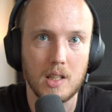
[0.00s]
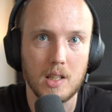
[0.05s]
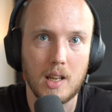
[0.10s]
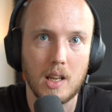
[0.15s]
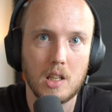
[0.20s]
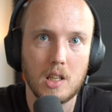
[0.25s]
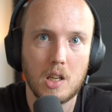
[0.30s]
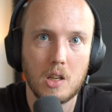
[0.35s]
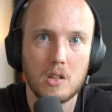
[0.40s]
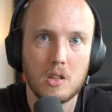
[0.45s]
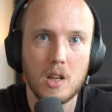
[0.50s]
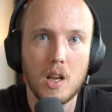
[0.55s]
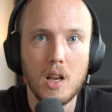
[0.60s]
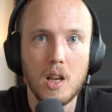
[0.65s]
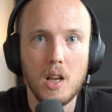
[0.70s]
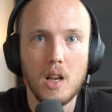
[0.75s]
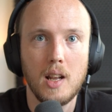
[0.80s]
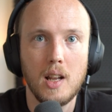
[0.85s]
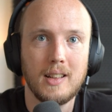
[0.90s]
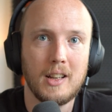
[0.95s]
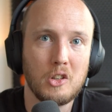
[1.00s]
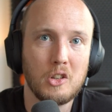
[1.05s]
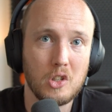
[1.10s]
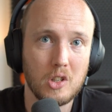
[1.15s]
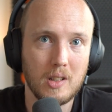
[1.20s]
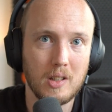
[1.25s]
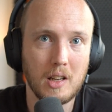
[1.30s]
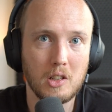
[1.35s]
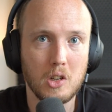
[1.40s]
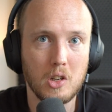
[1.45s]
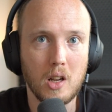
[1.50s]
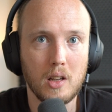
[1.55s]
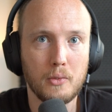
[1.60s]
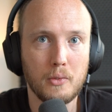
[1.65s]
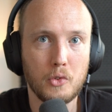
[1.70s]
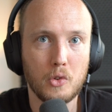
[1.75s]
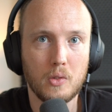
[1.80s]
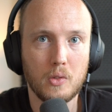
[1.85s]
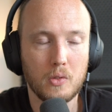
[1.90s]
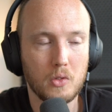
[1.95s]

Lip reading: And that's just there's a lot of